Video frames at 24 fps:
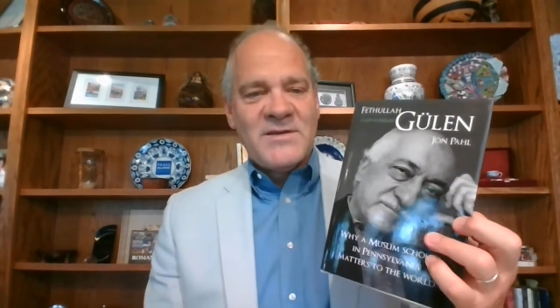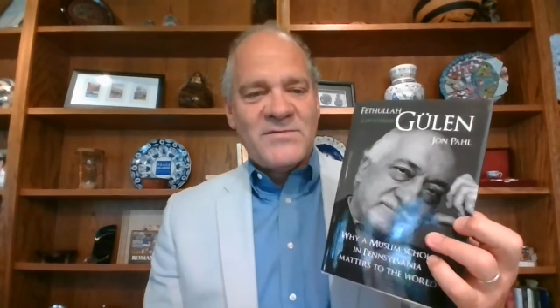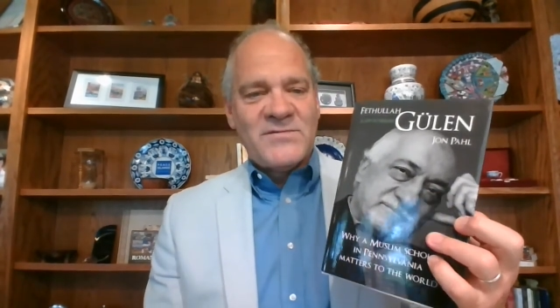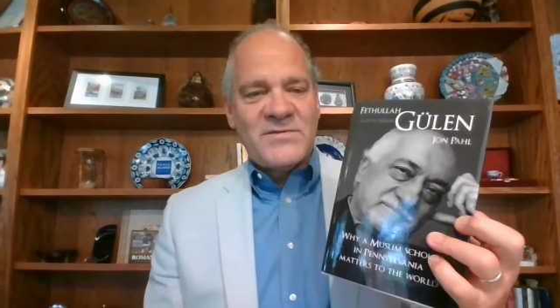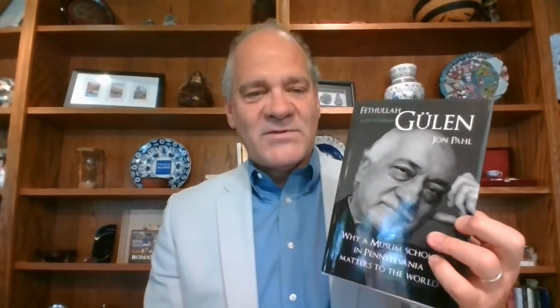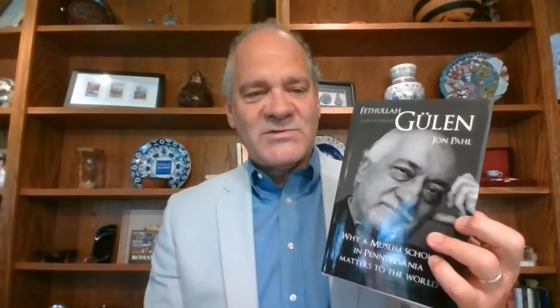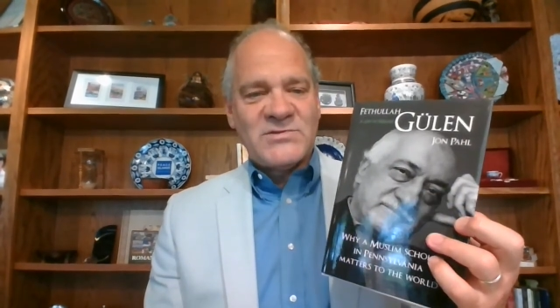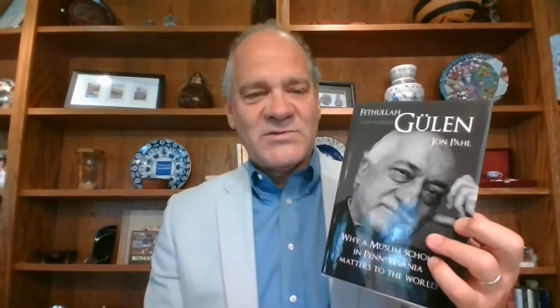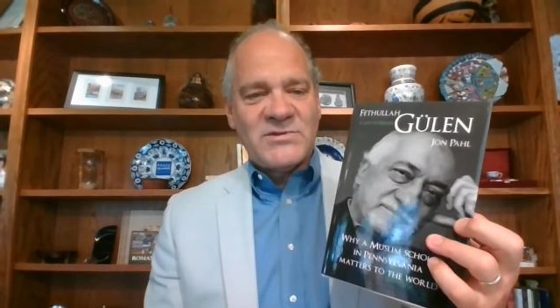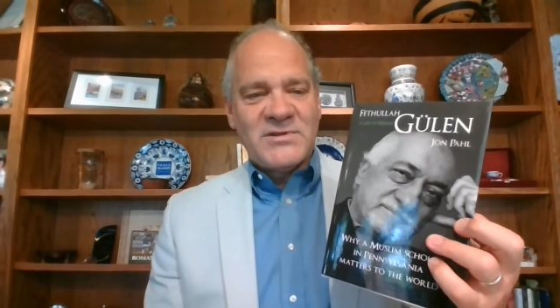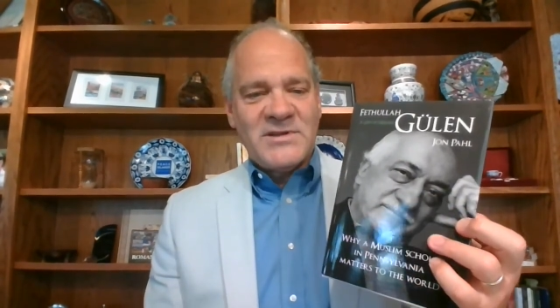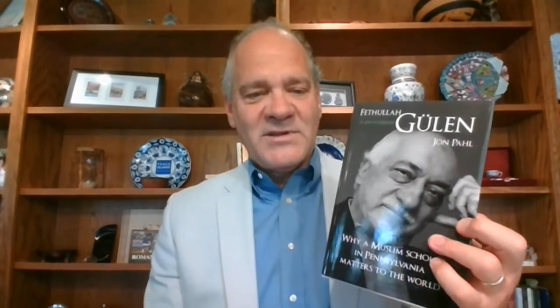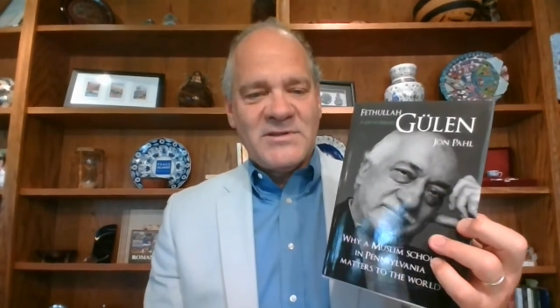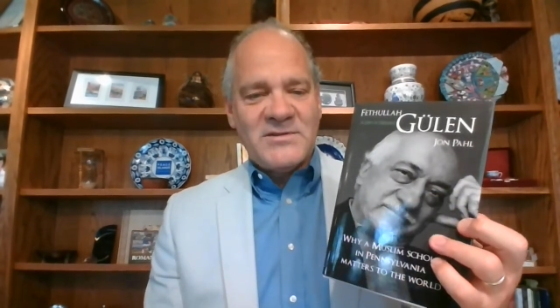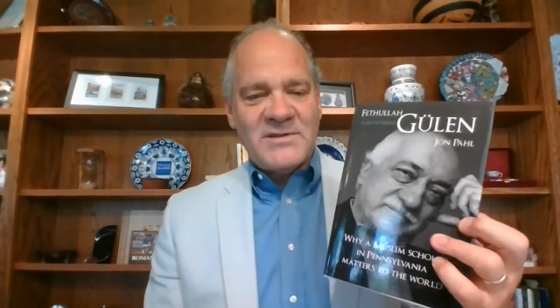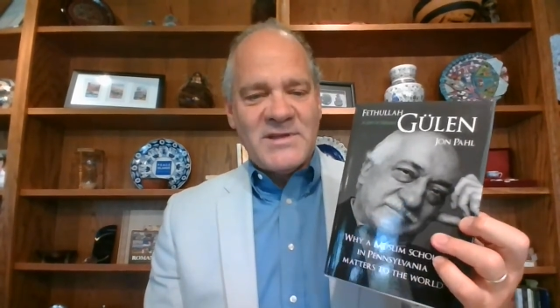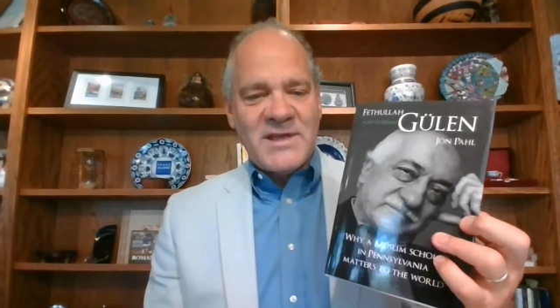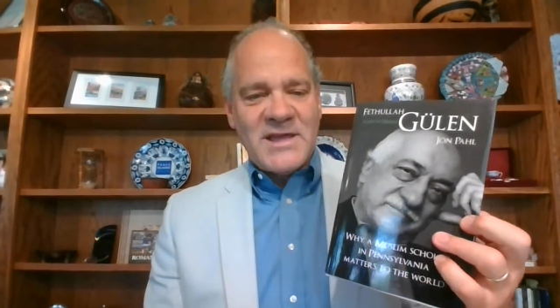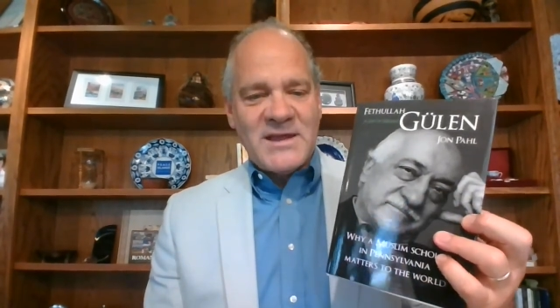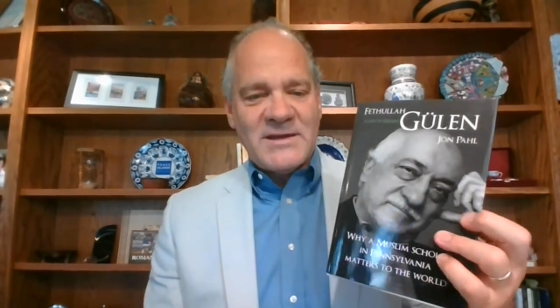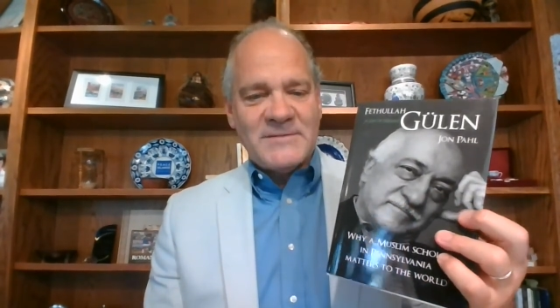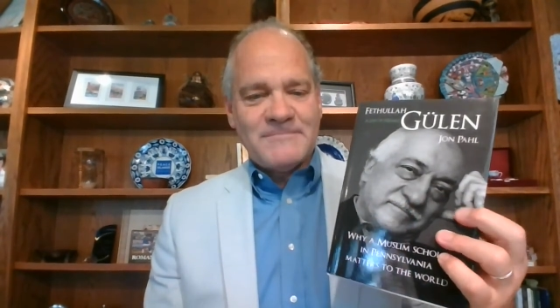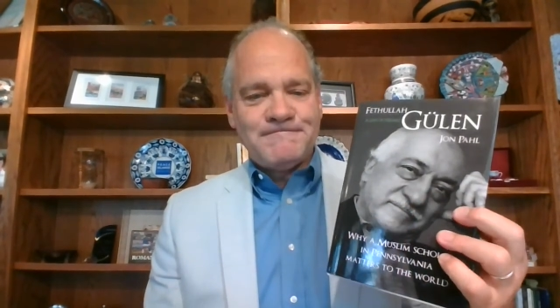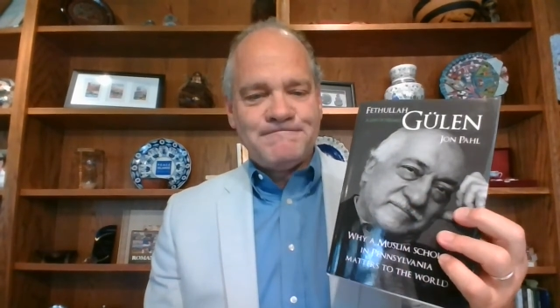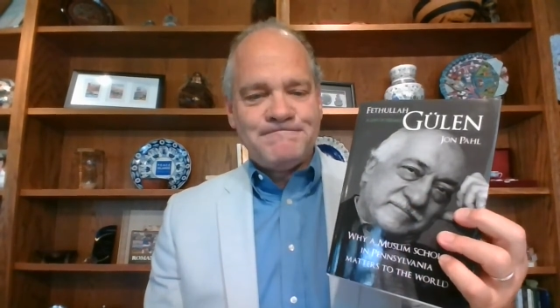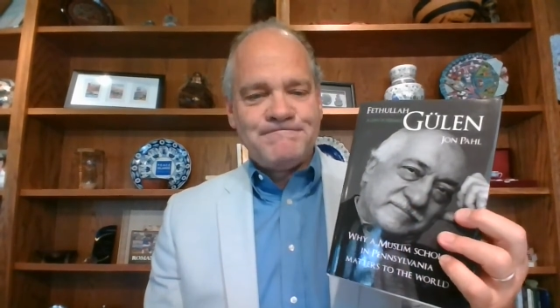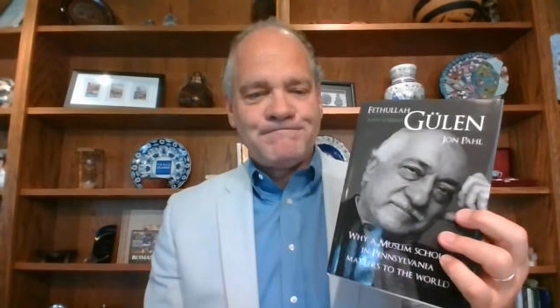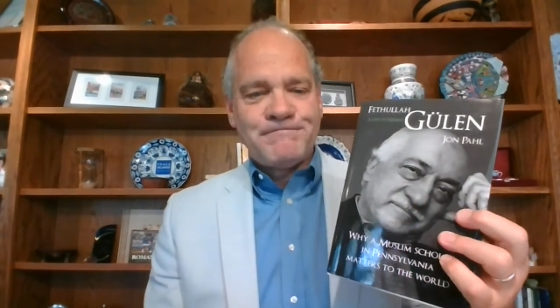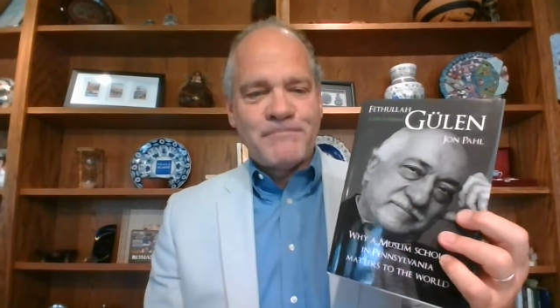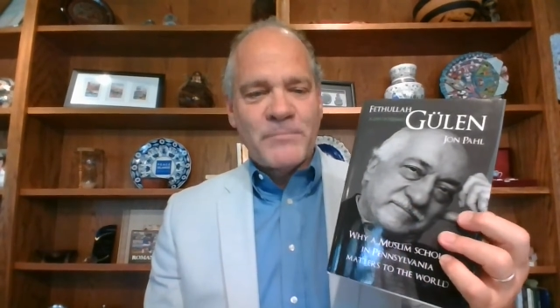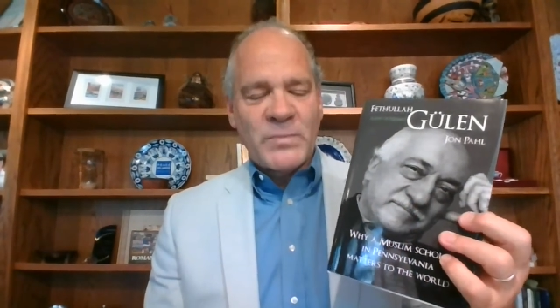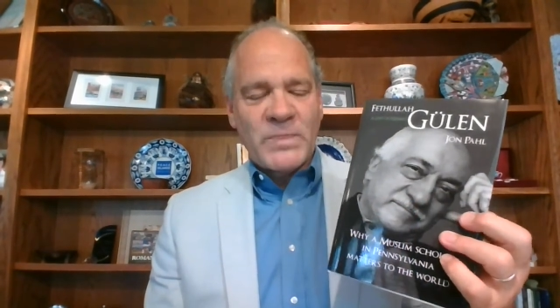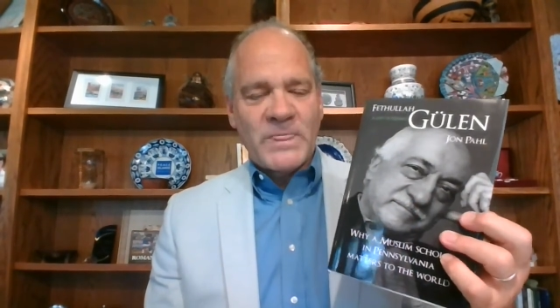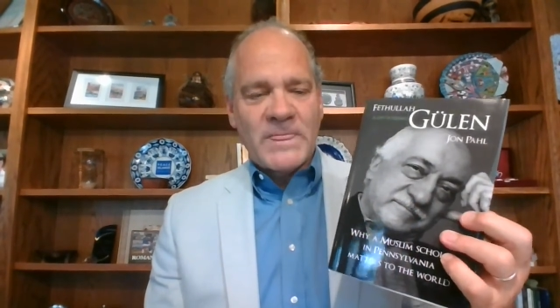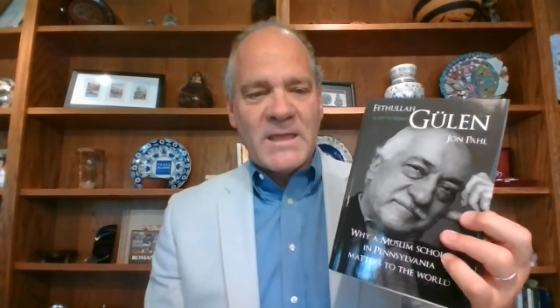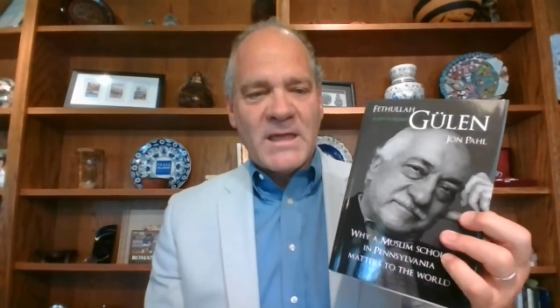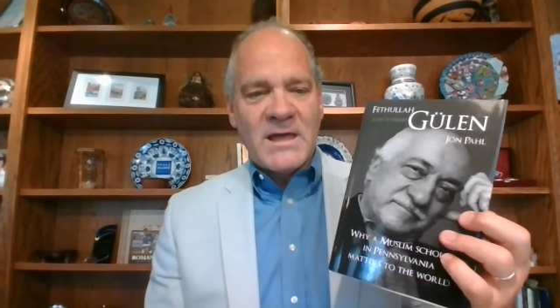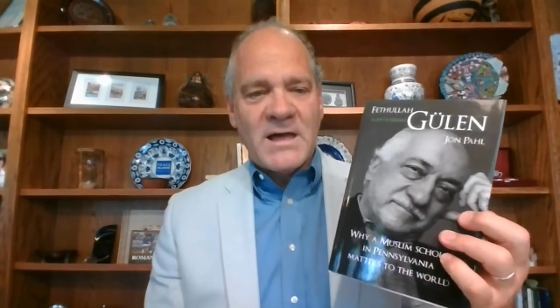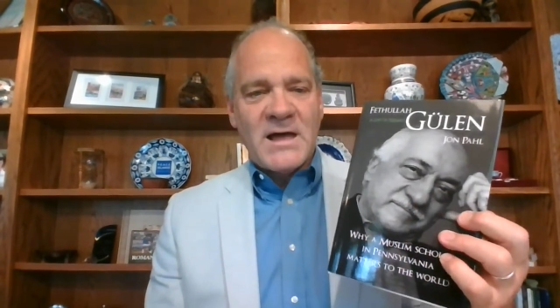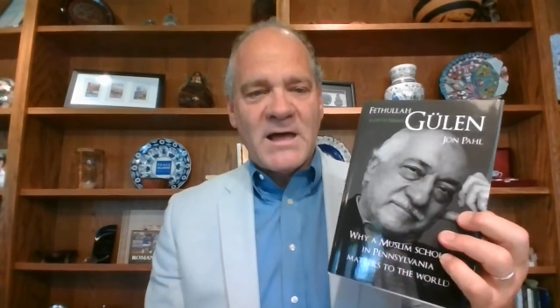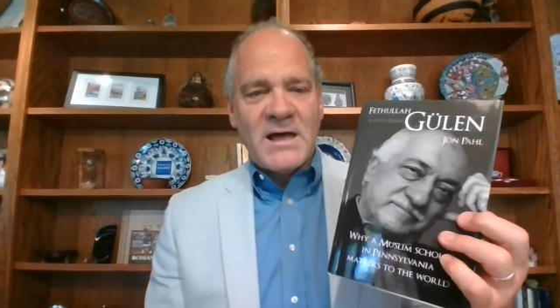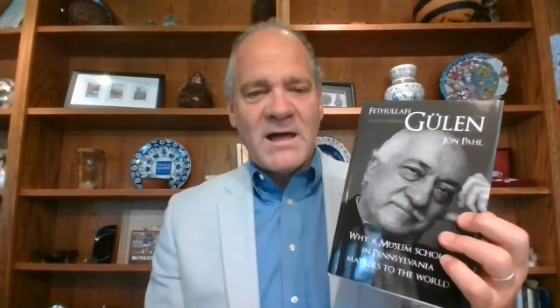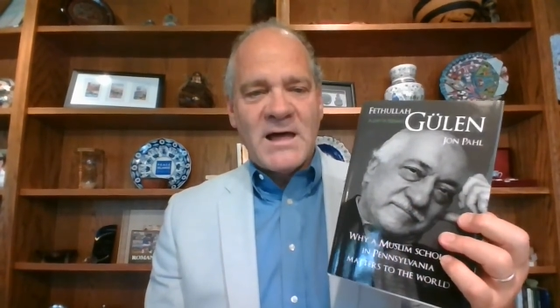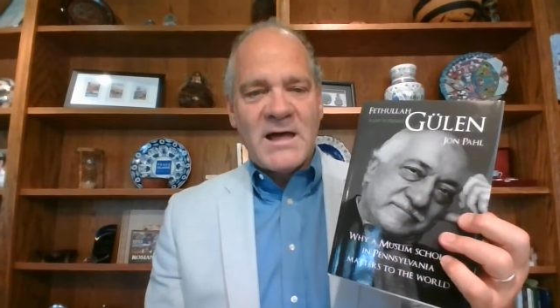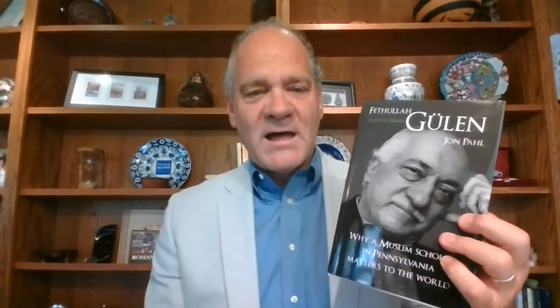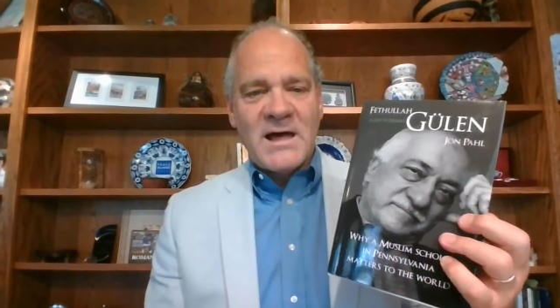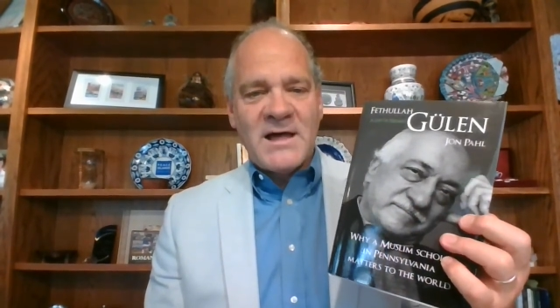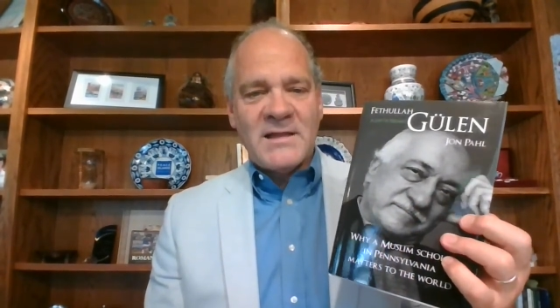Fethullah Gulen,
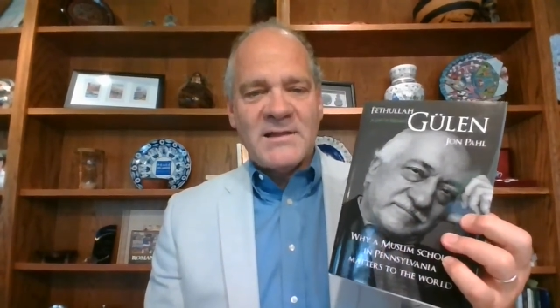A